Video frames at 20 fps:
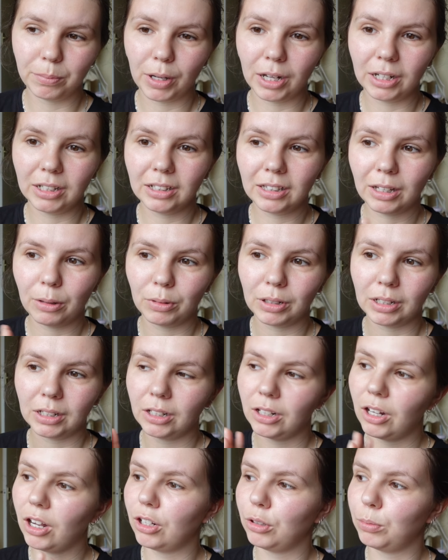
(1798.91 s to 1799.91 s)
but I did that one in
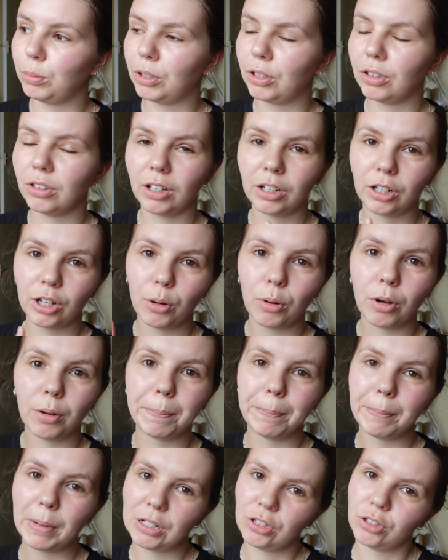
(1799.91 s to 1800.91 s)
a large because I go
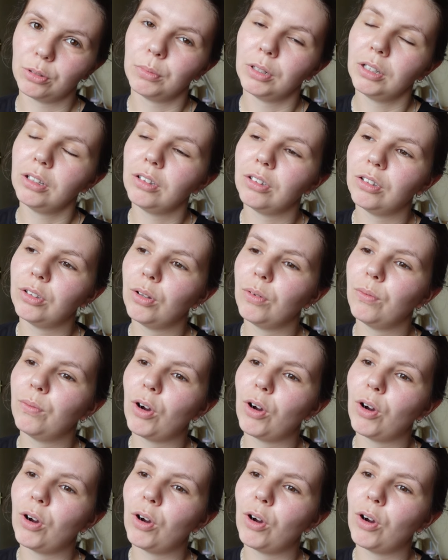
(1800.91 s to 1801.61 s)
on measurements